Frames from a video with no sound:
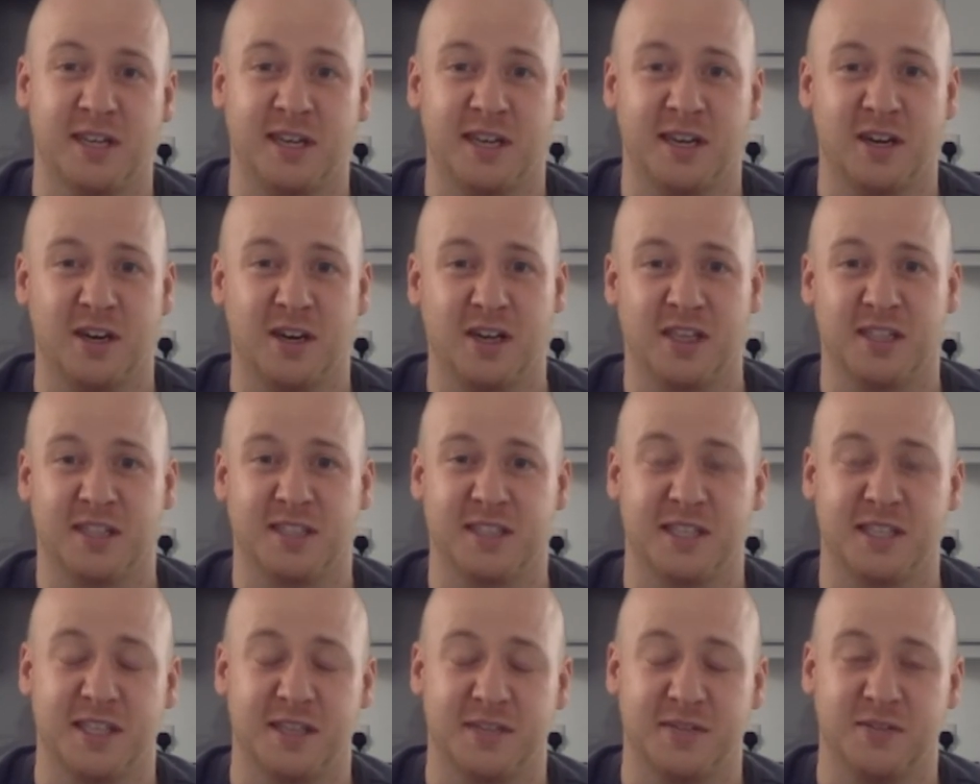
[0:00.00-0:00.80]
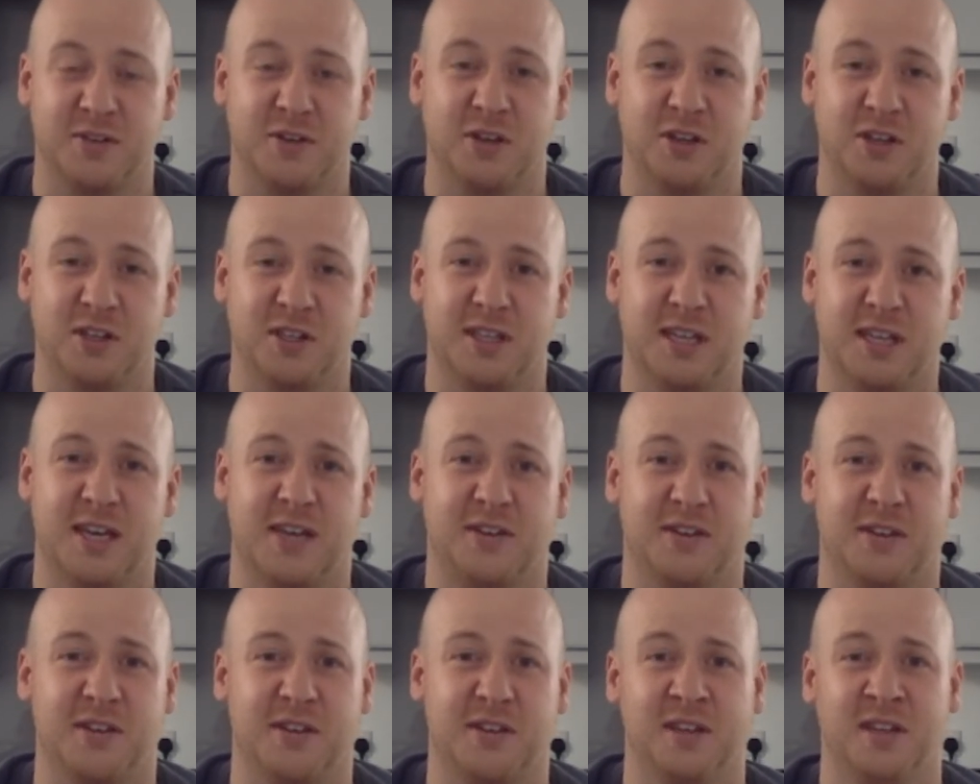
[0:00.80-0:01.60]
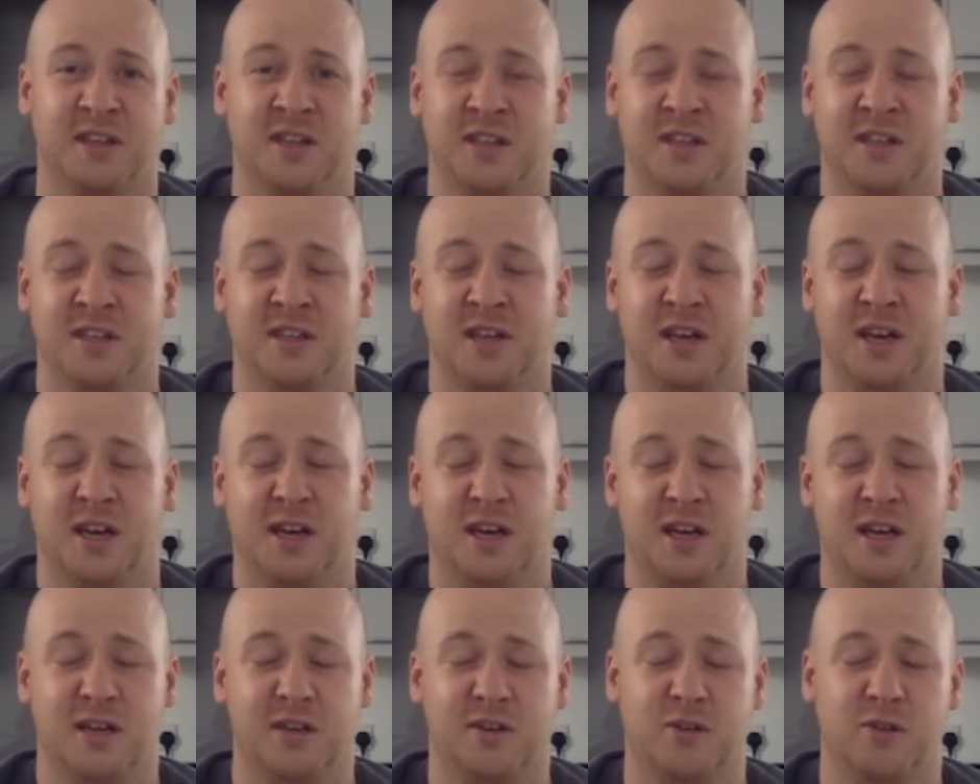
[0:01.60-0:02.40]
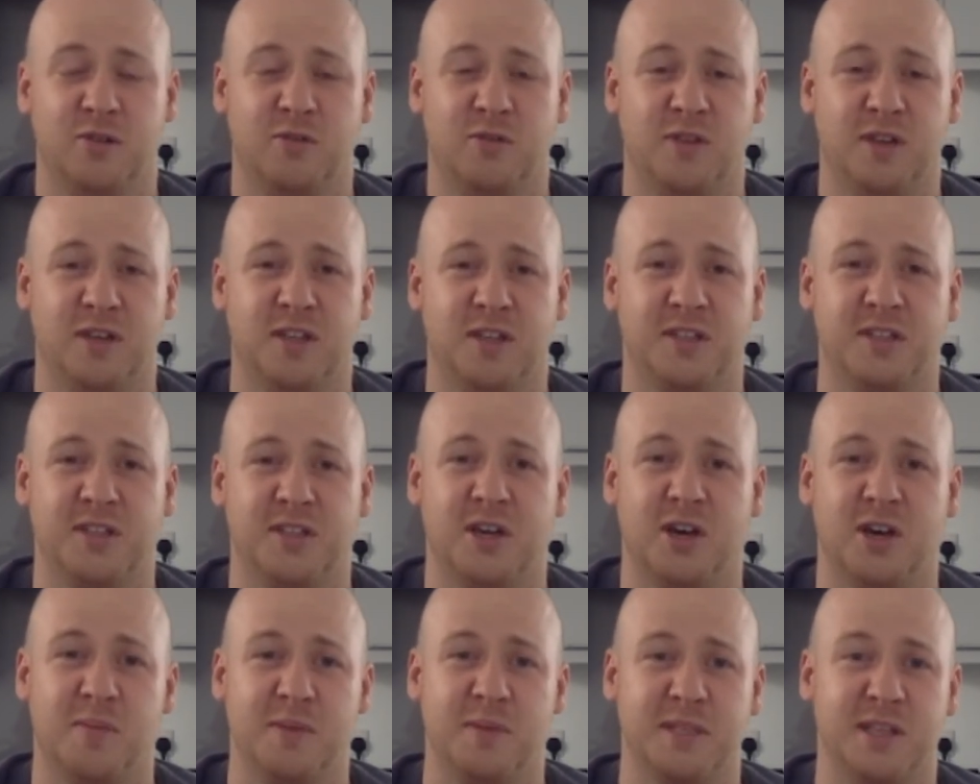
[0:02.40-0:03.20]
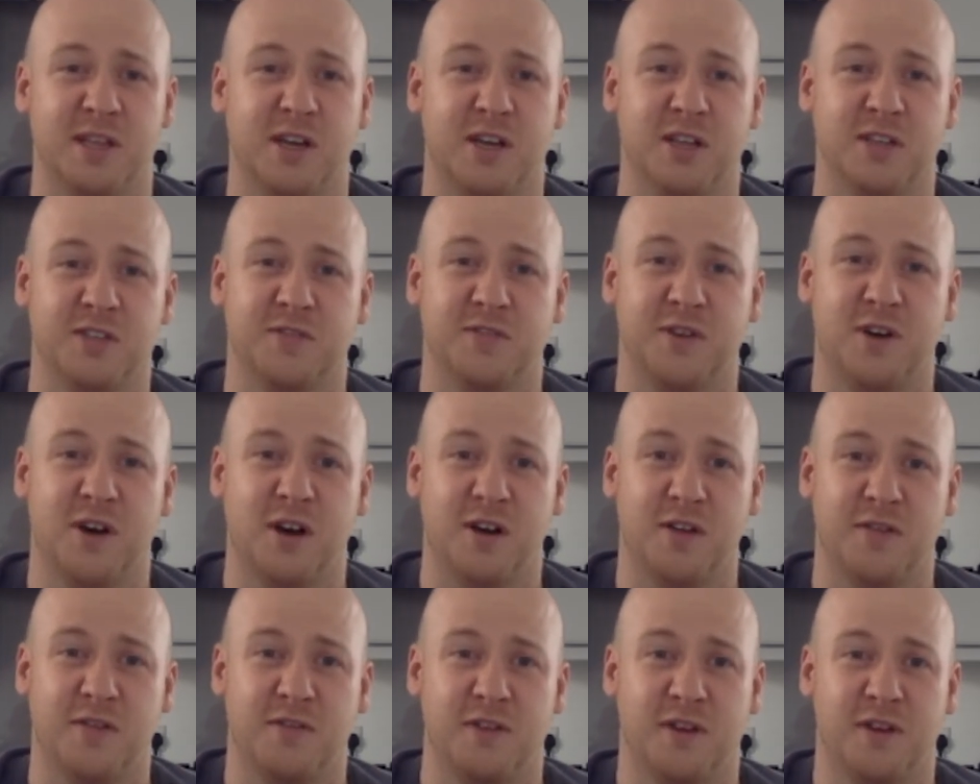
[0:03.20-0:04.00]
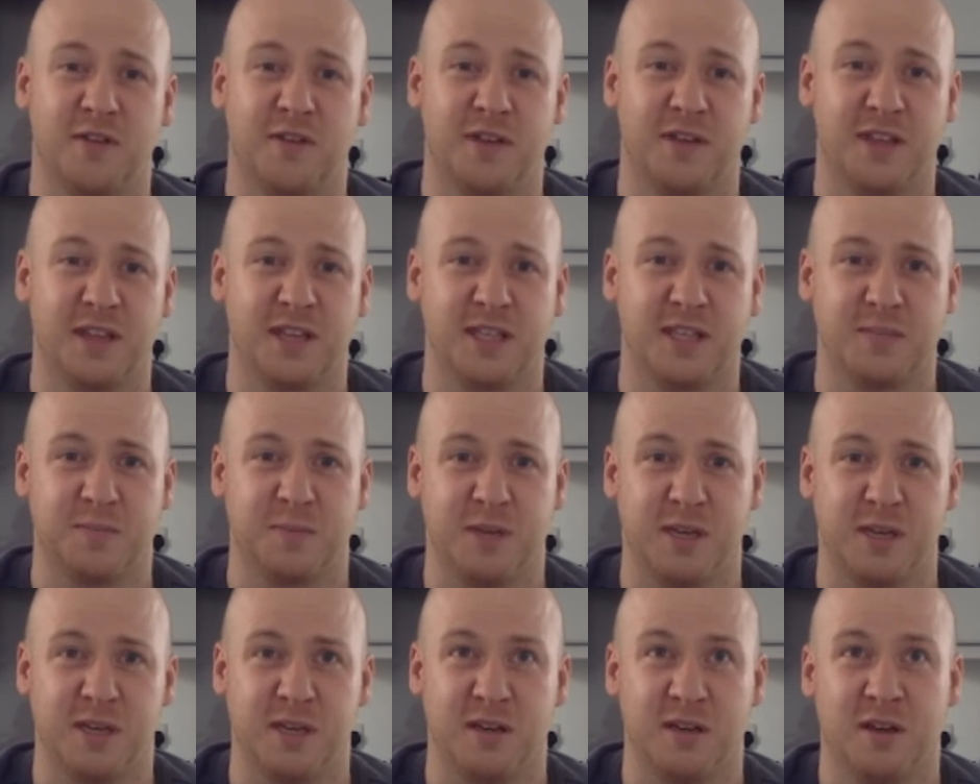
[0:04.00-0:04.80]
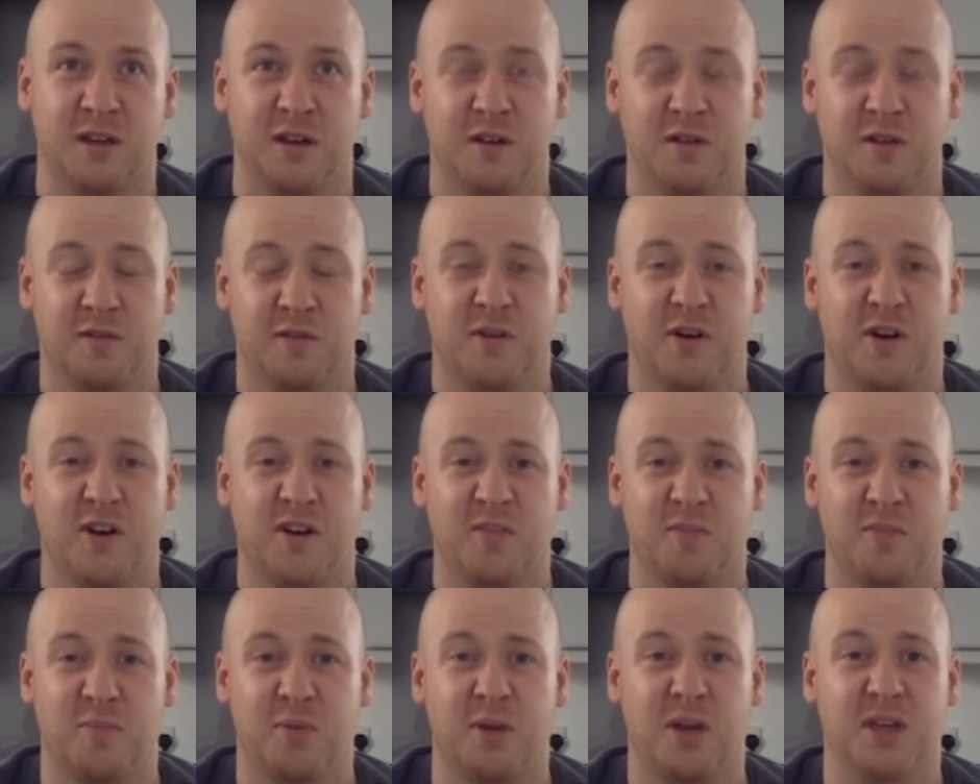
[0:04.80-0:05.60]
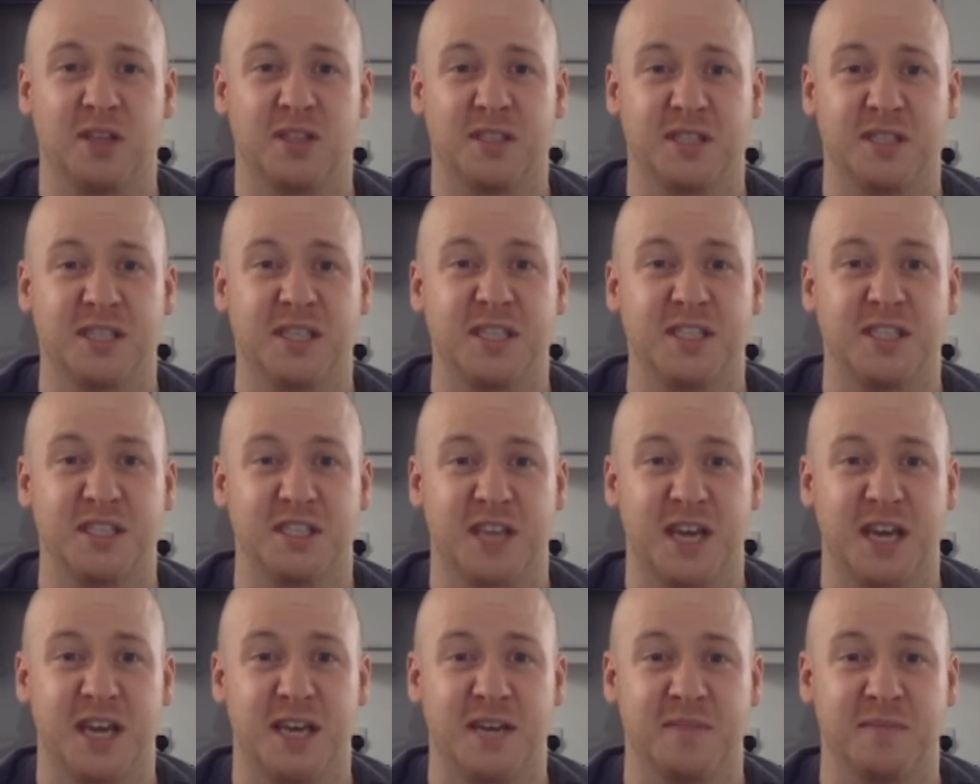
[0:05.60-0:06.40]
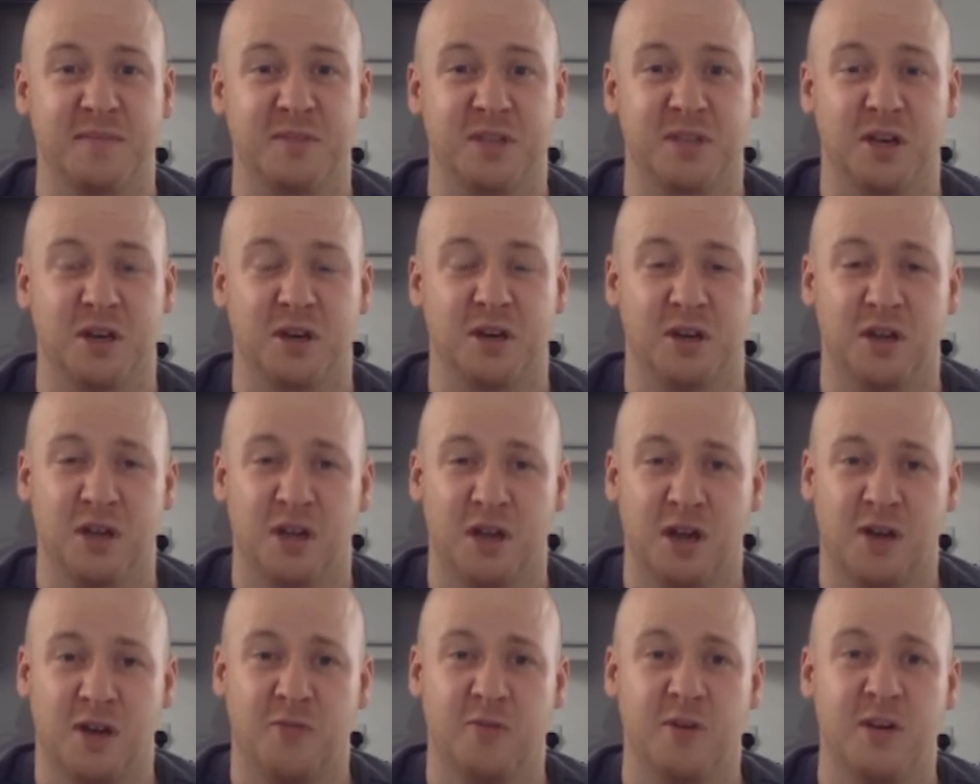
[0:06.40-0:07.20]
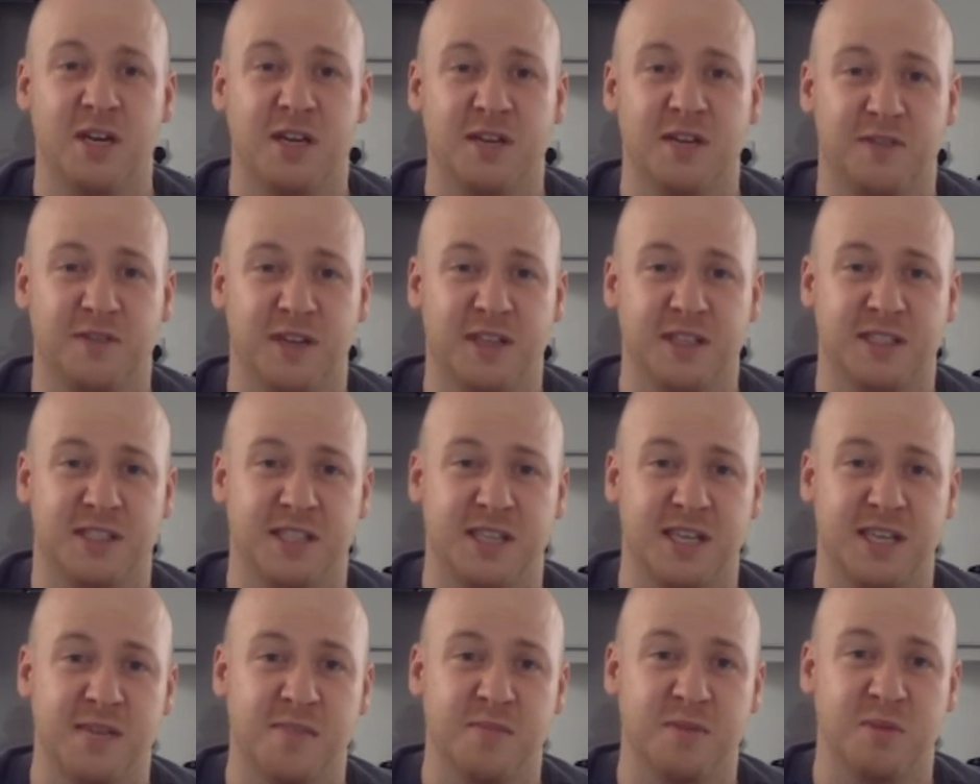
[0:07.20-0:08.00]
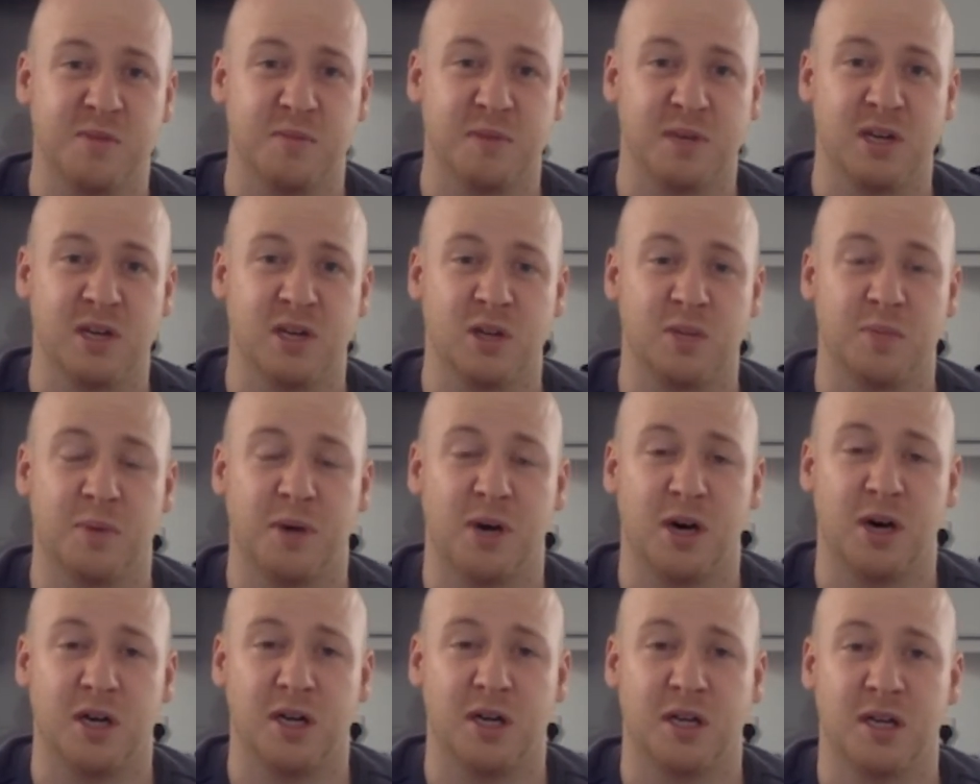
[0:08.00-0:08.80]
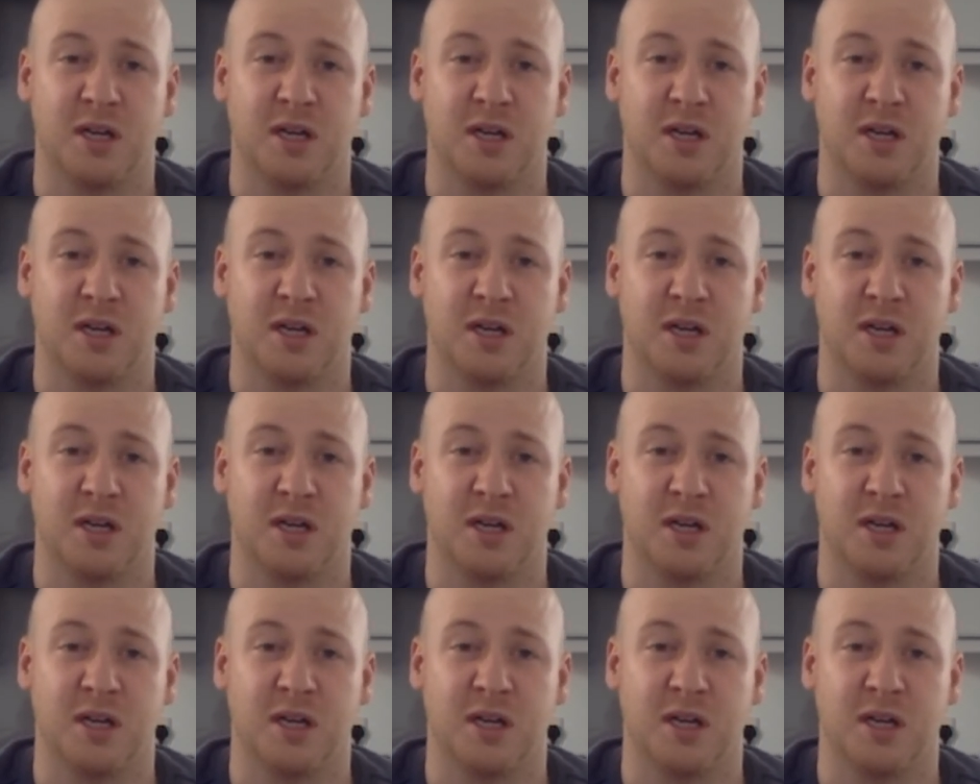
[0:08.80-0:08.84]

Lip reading: And like I said, if you look down North London Derby's last 5, I think there's been 5+ in each game. So I really fancy him in the middle of the park